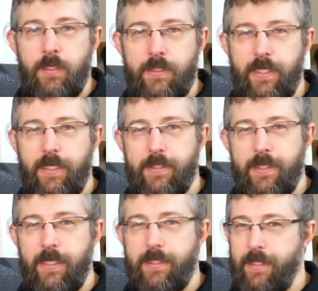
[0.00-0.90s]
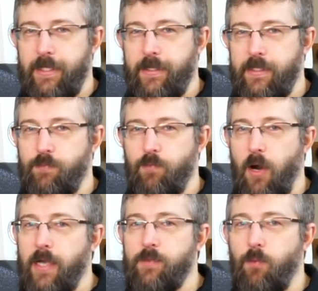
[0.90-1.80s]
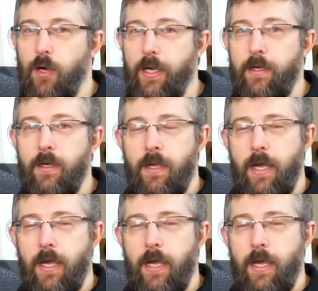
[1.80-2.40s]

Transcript: CNCs in this price point,